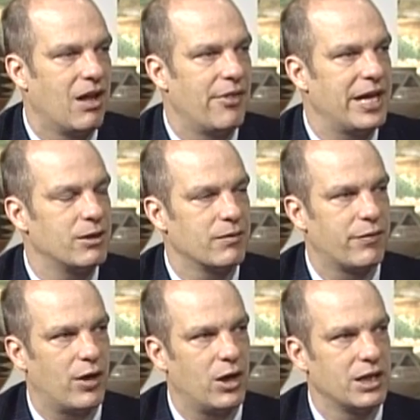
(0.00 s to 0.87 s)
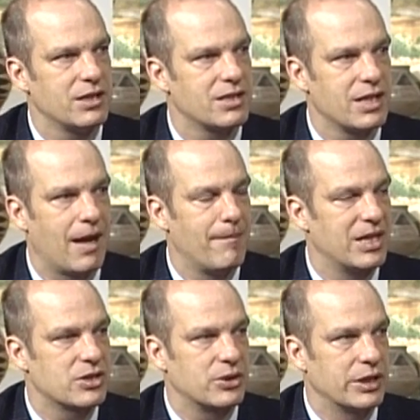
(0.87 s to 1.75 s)
they don't fall into that
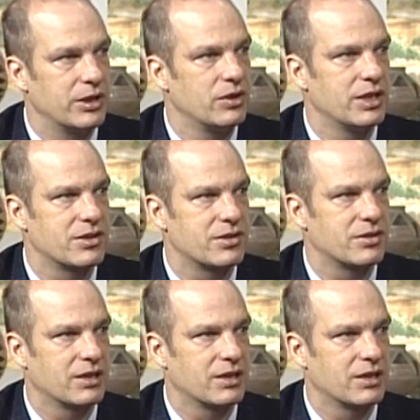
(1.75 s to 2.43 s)
mental illness